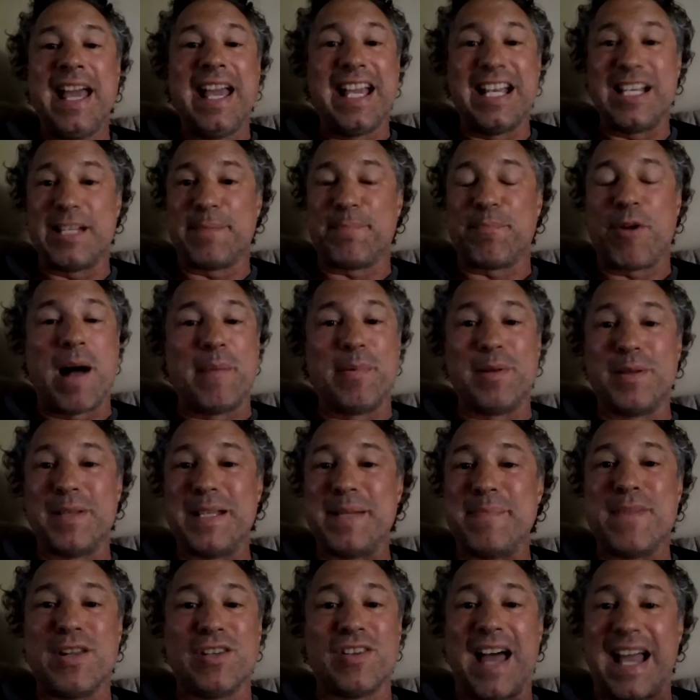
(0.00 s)
he's
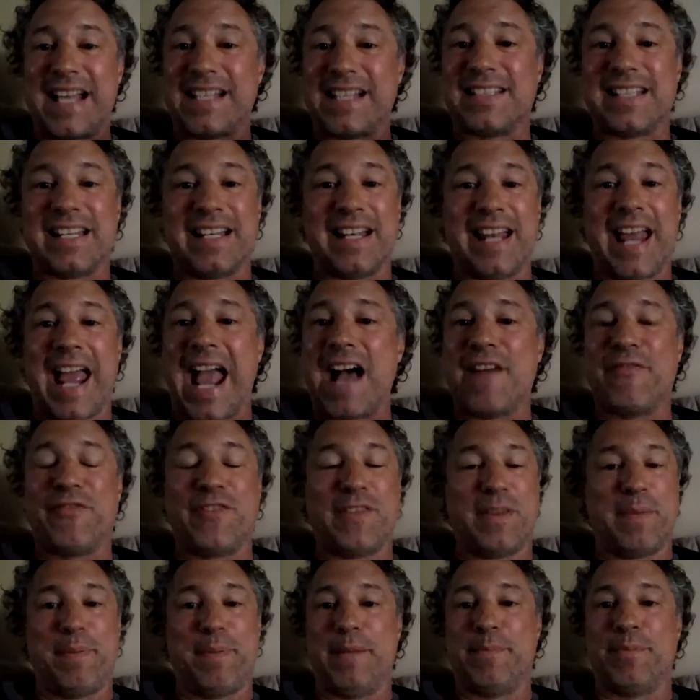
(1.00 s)
probably molested half
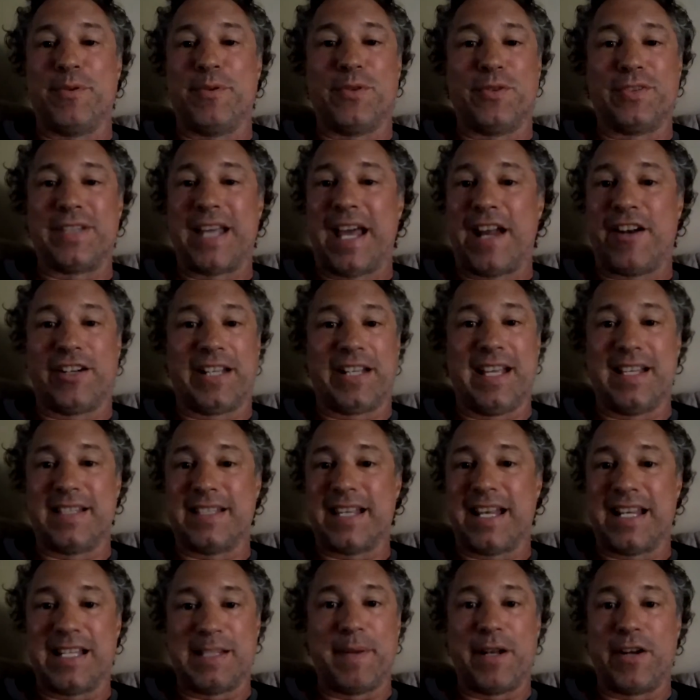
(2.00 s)
of the people that are
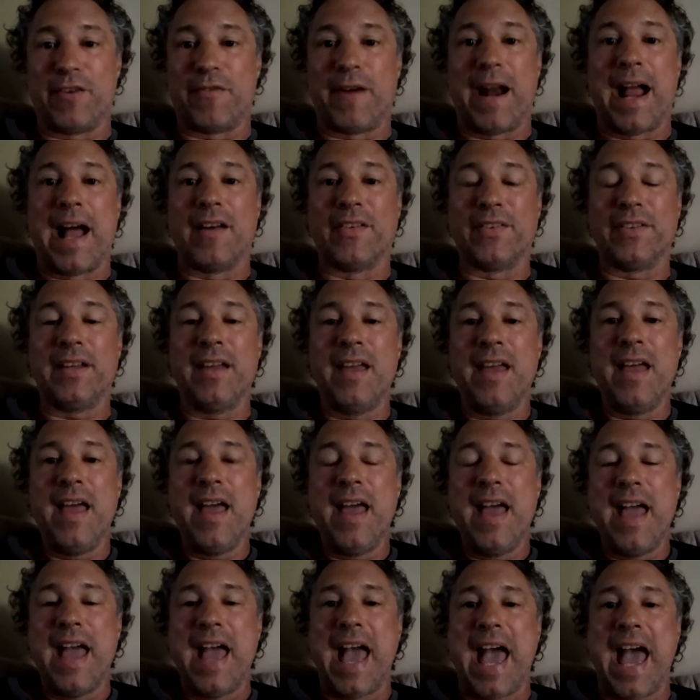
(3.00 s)
kids that he's been around.
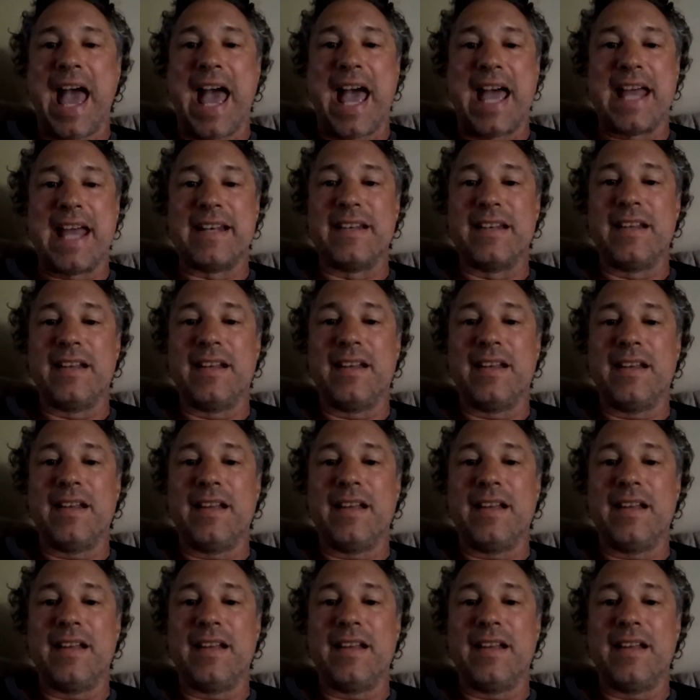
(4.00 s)
And,